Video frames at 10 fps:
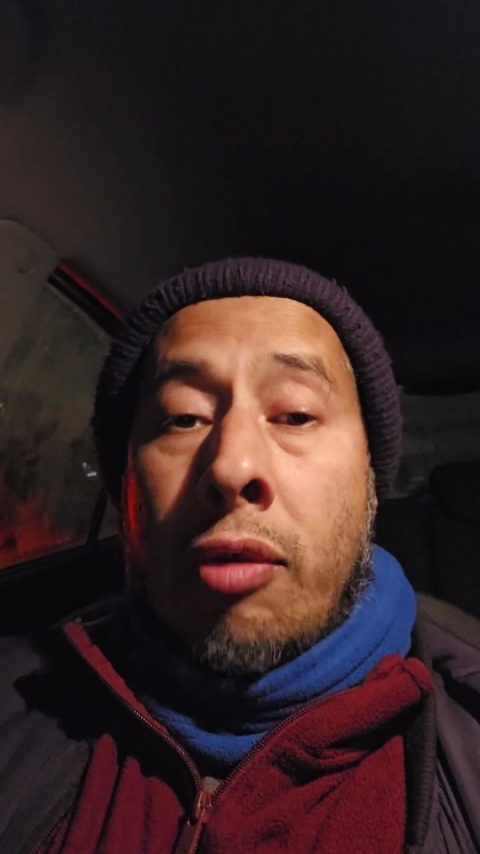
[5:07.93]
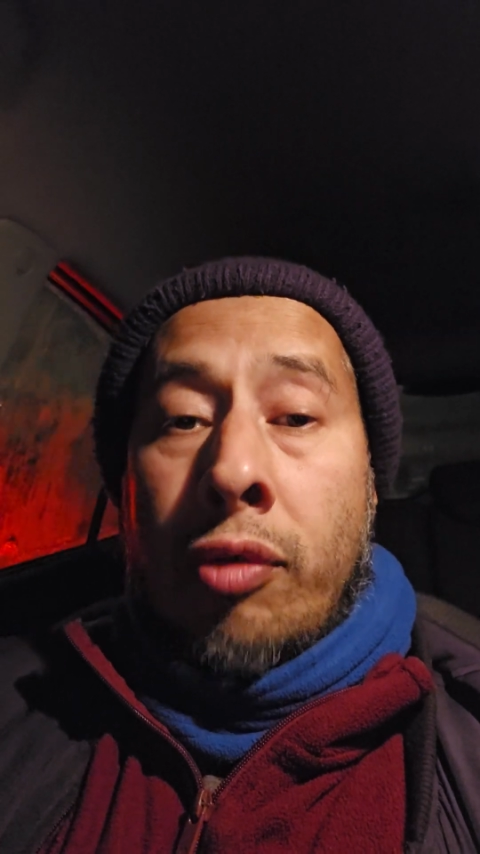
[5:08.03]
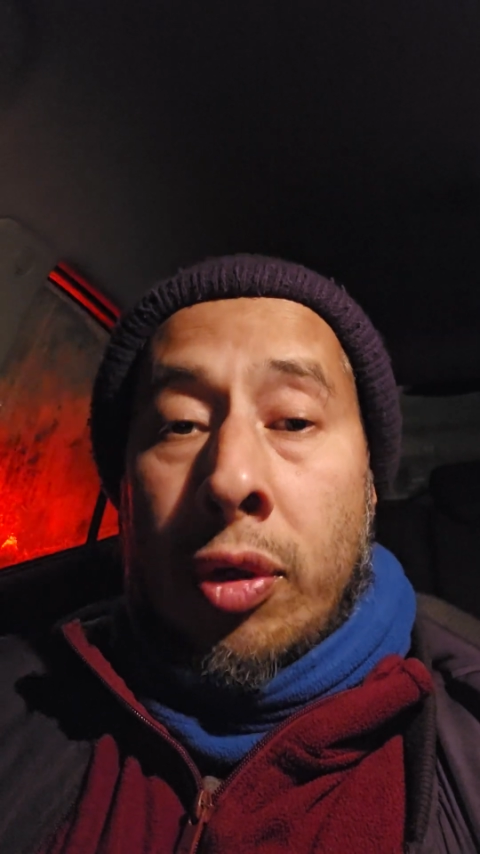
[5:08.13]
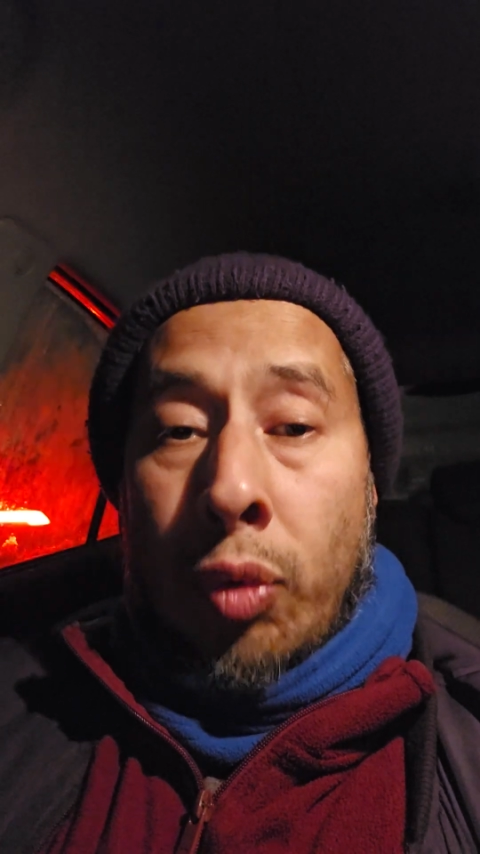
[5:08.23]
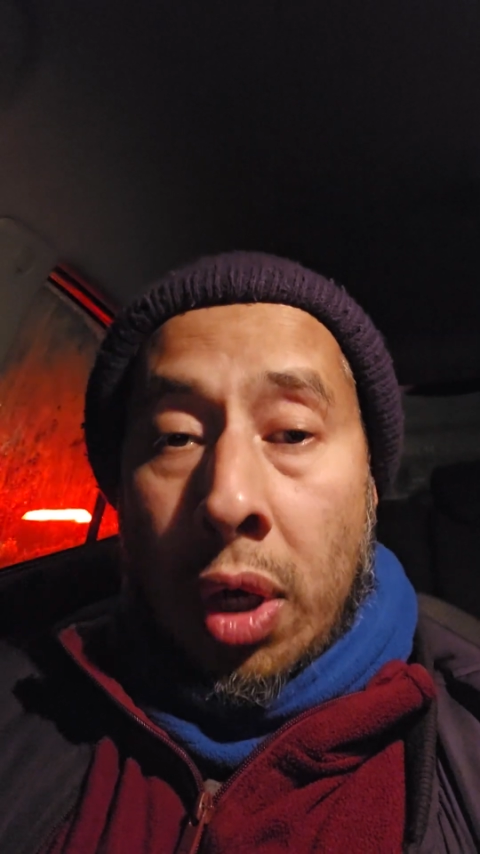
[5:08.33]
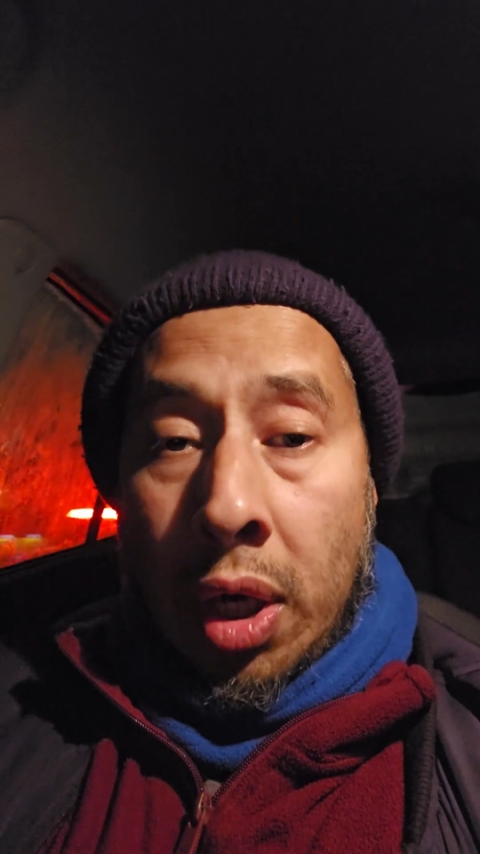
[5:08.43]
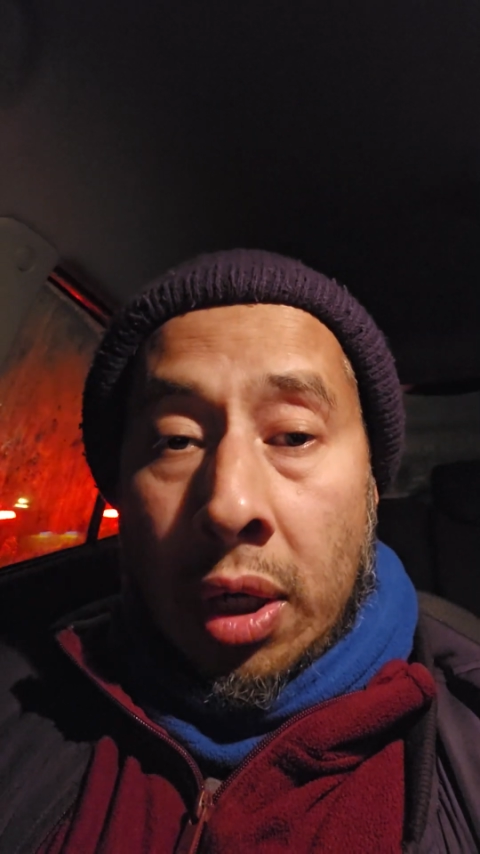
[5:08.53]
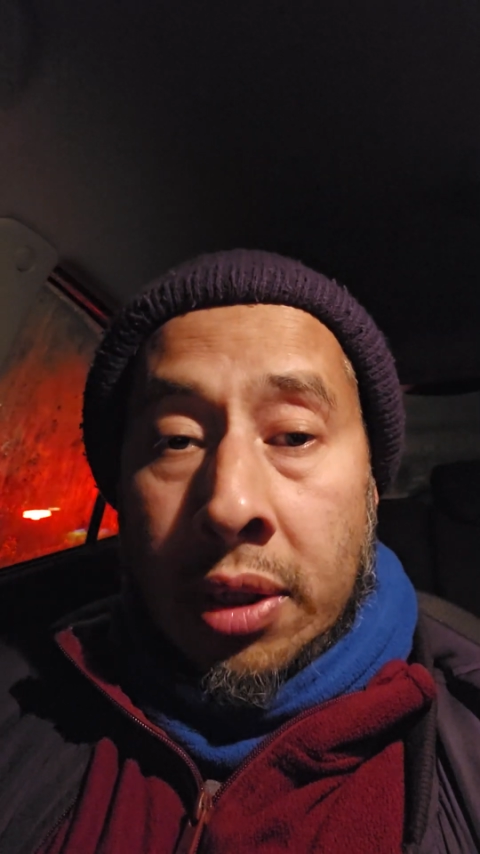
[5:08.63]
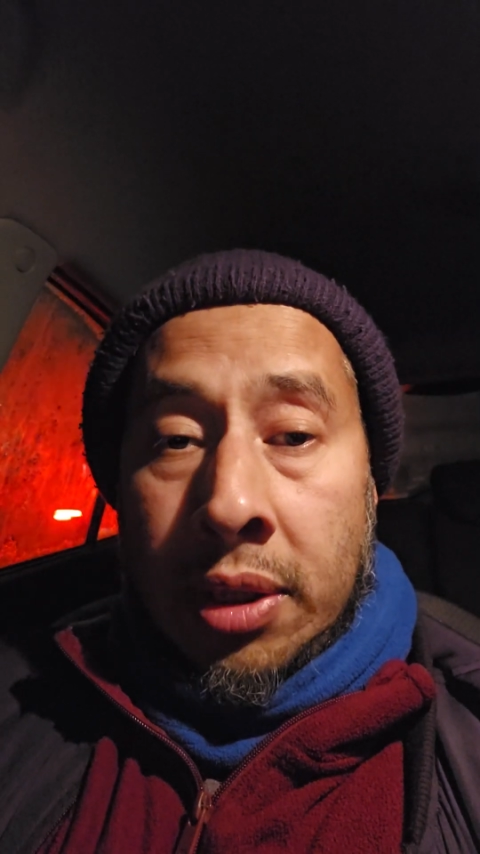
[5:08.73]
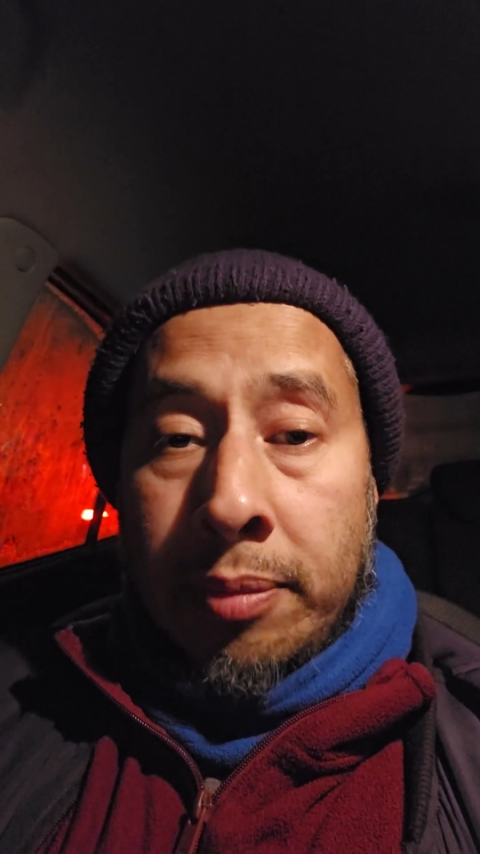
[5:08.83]

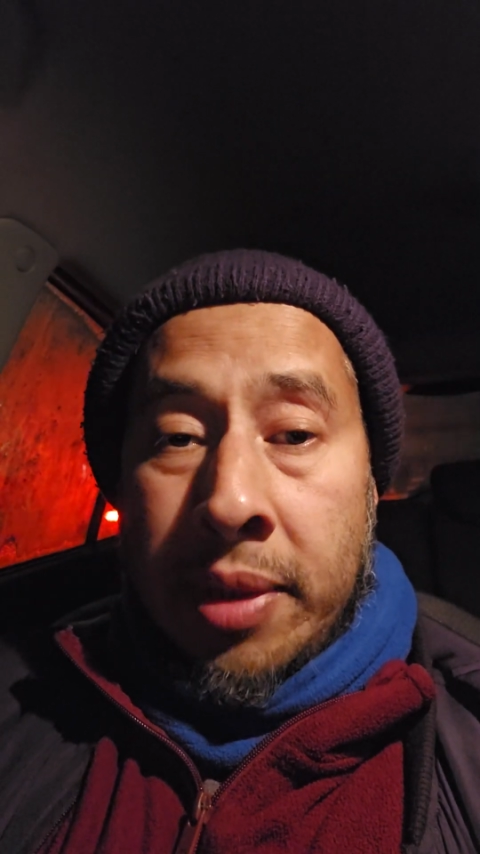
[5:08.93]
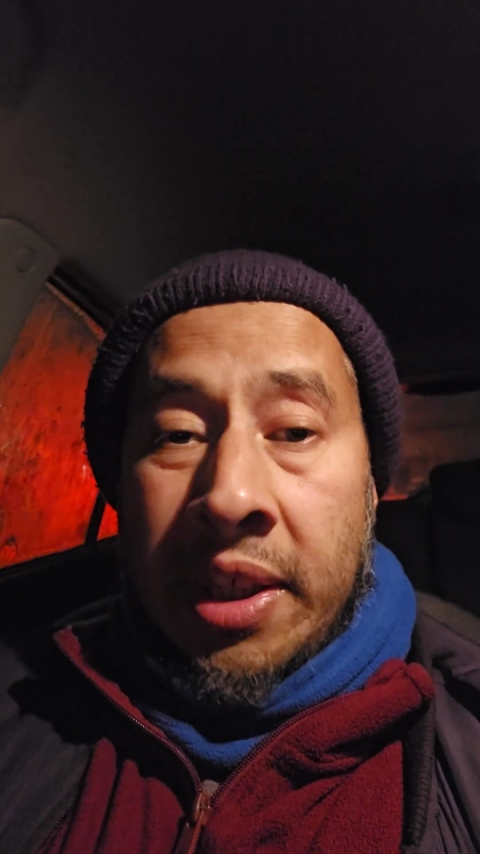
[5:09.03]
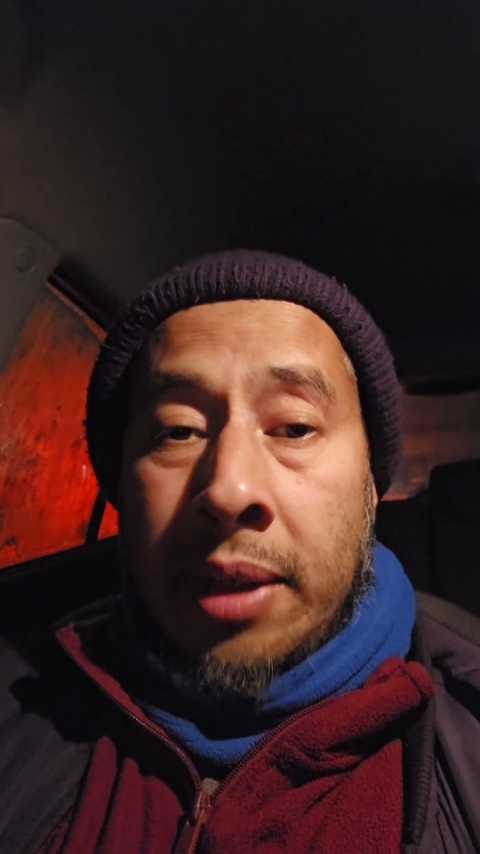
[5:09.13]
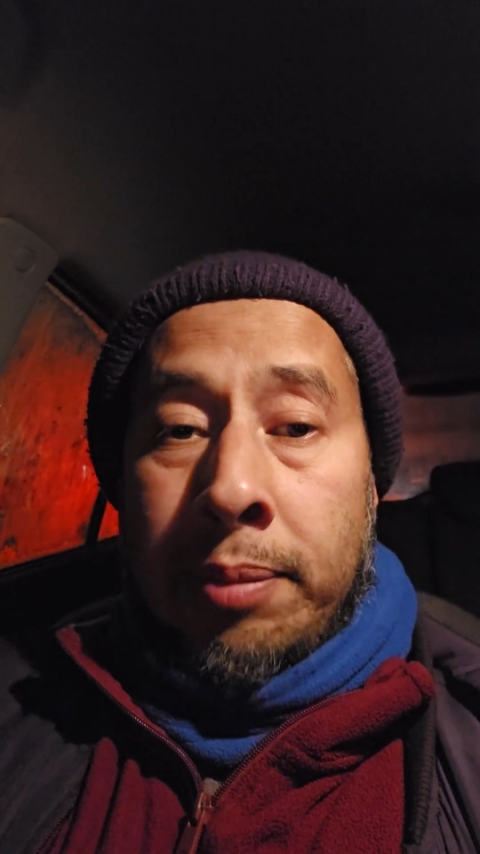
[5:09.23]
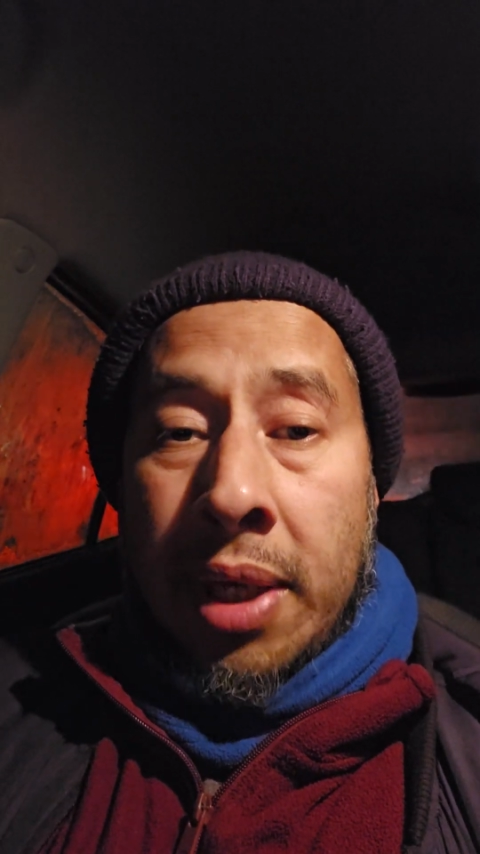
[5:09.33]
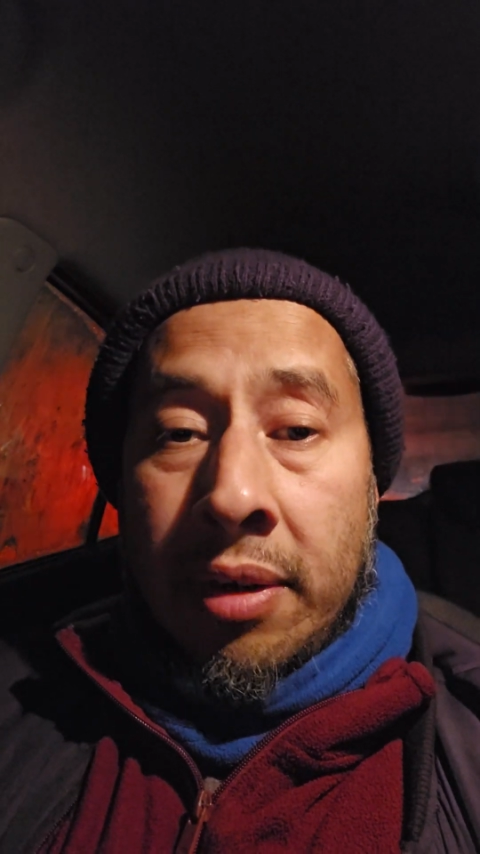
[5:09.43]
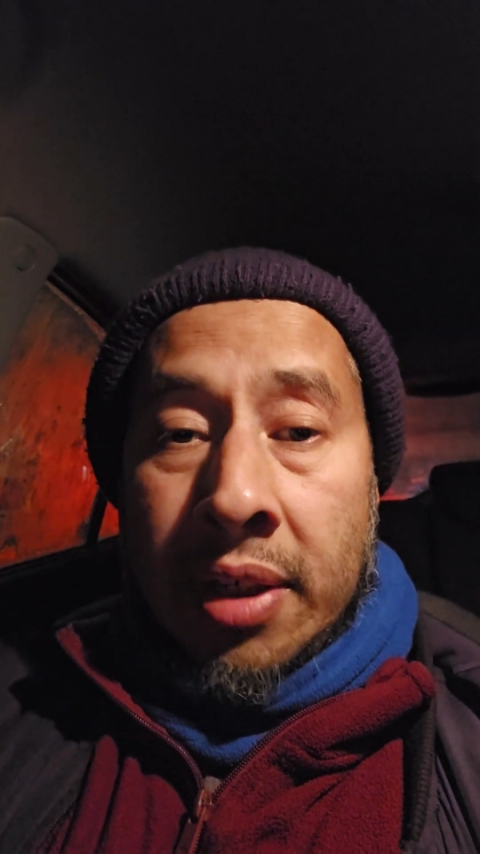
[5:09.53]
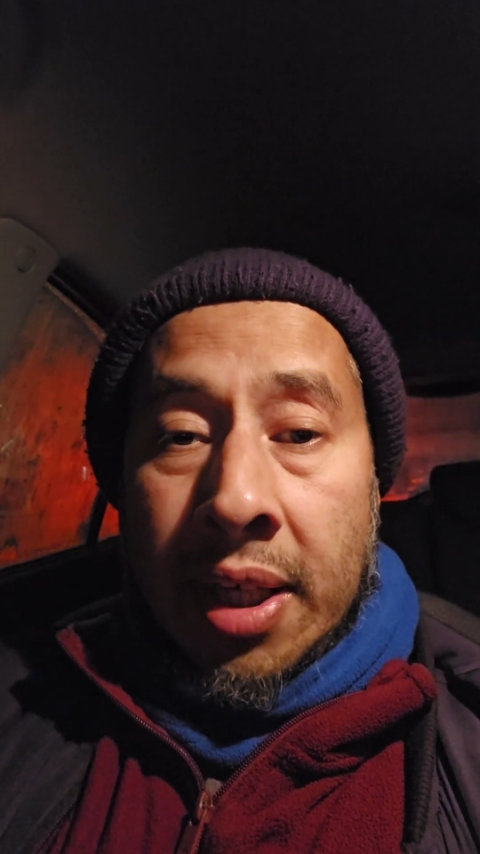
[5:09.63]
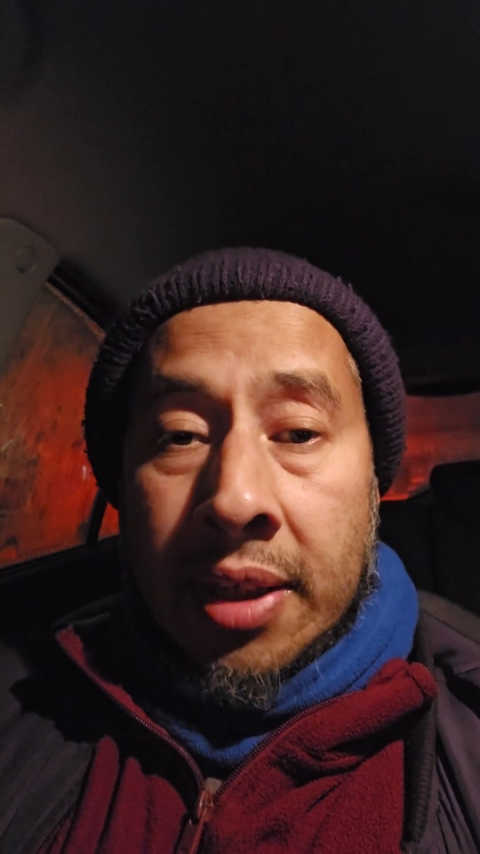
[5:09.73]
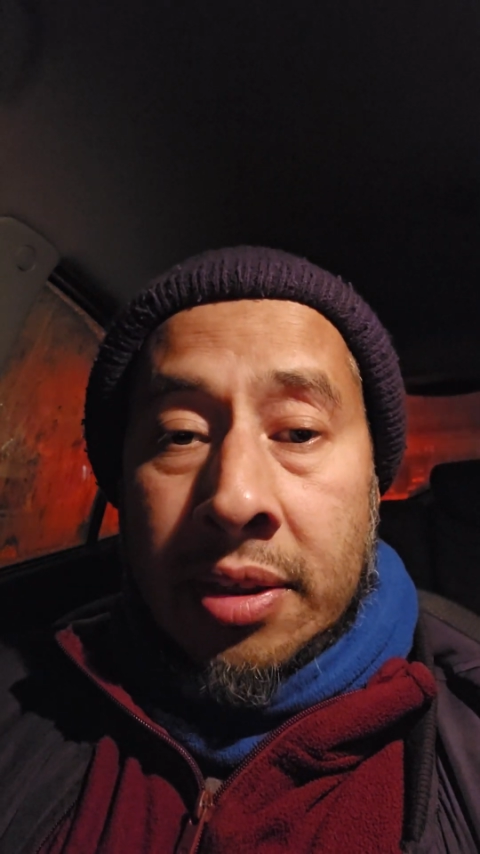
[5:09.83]
reward, meaning
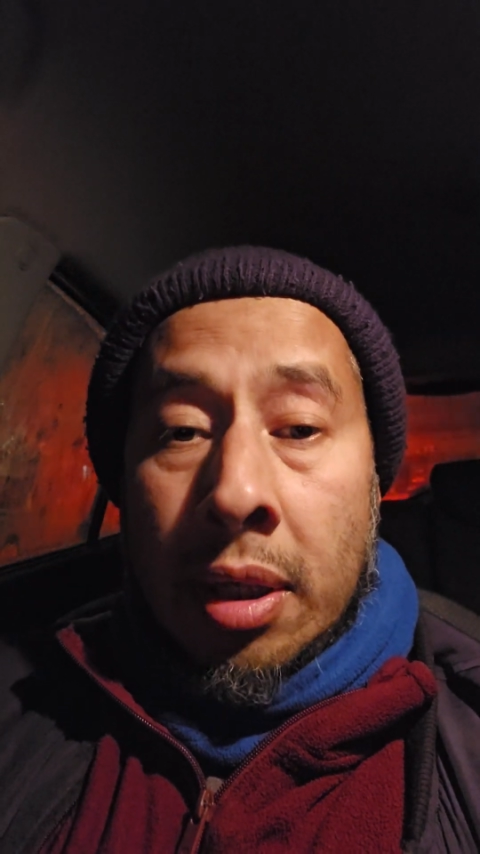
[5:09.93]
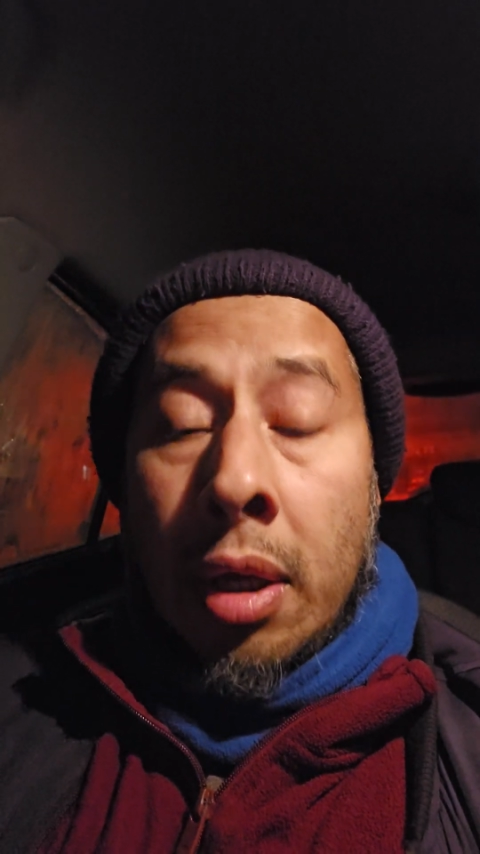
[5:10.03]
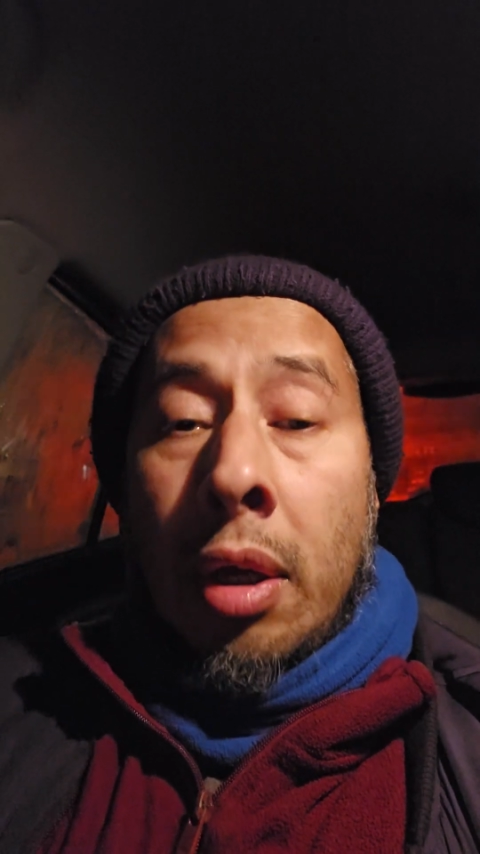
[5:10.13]
paradise,